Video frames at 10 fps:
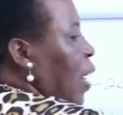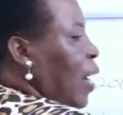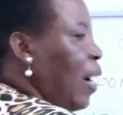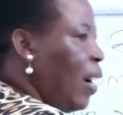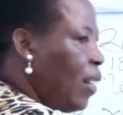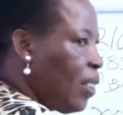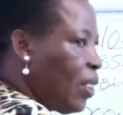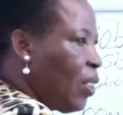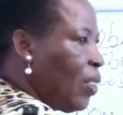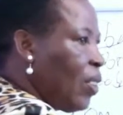
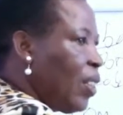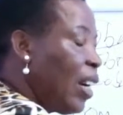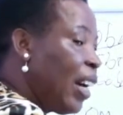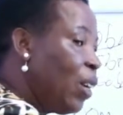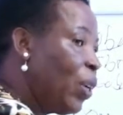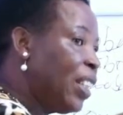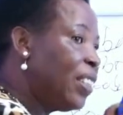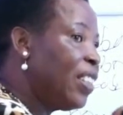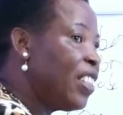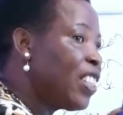And I
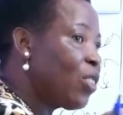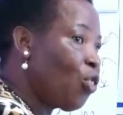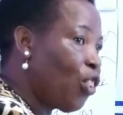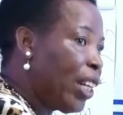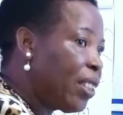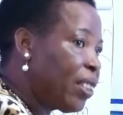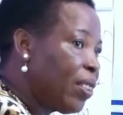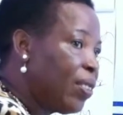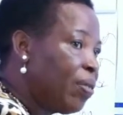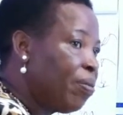want this rate.
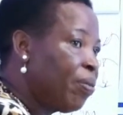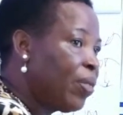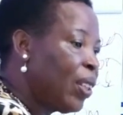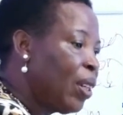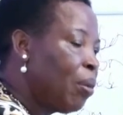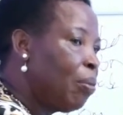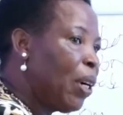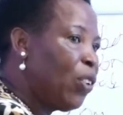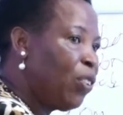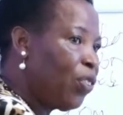
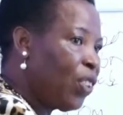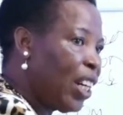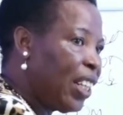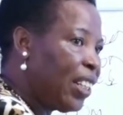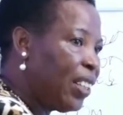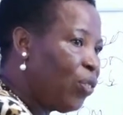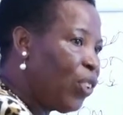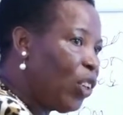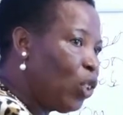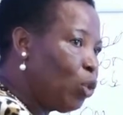Bank of Uganda, if you
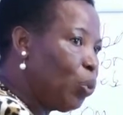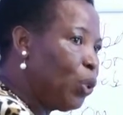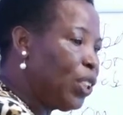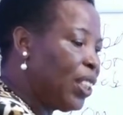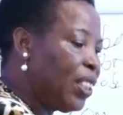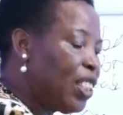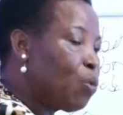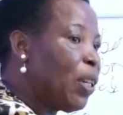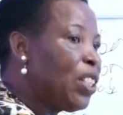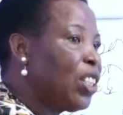are not putting this
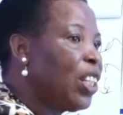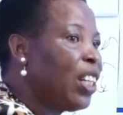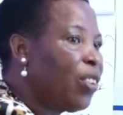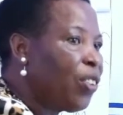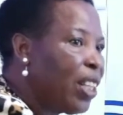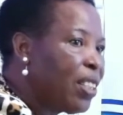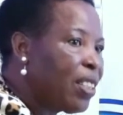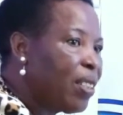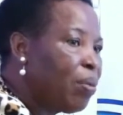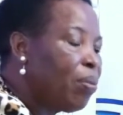particular
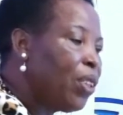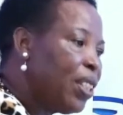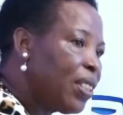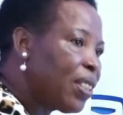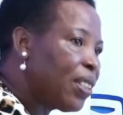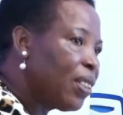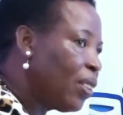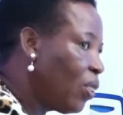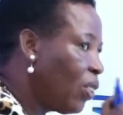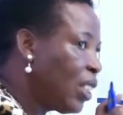rate, please
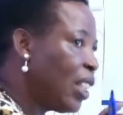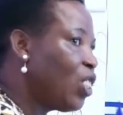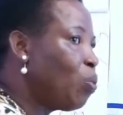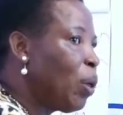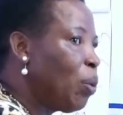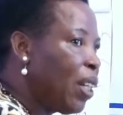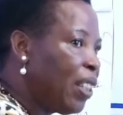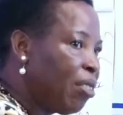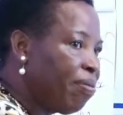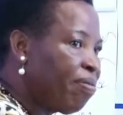don't touch my
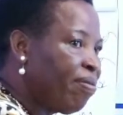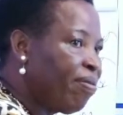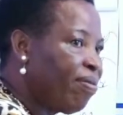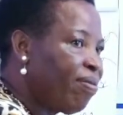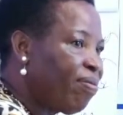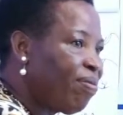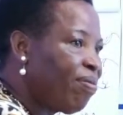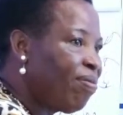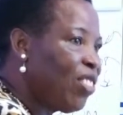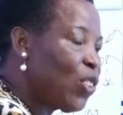money.
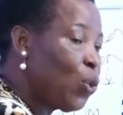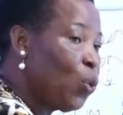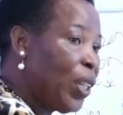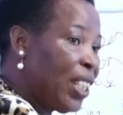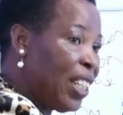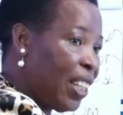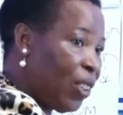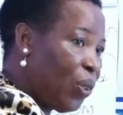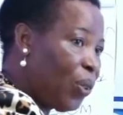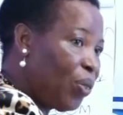So we
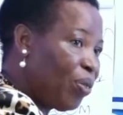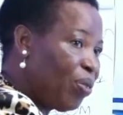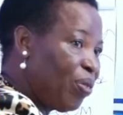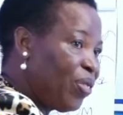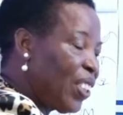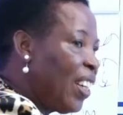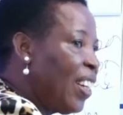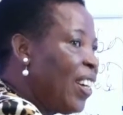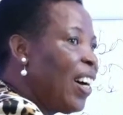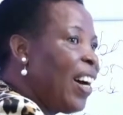take you.
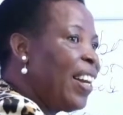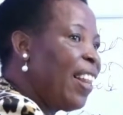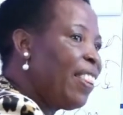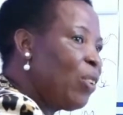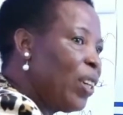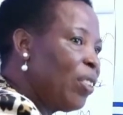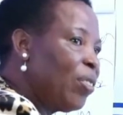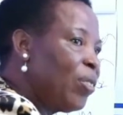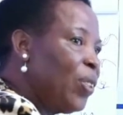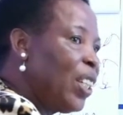Another one
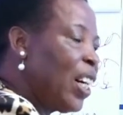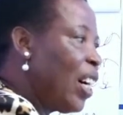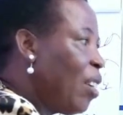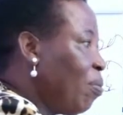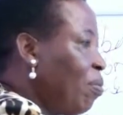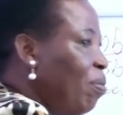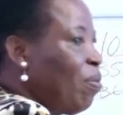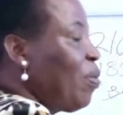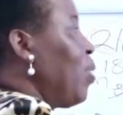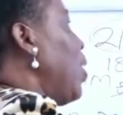will come.
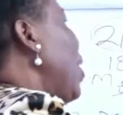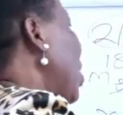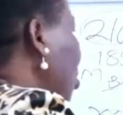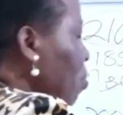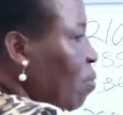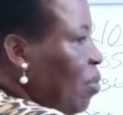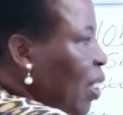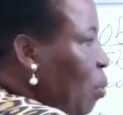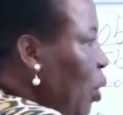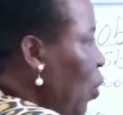Let me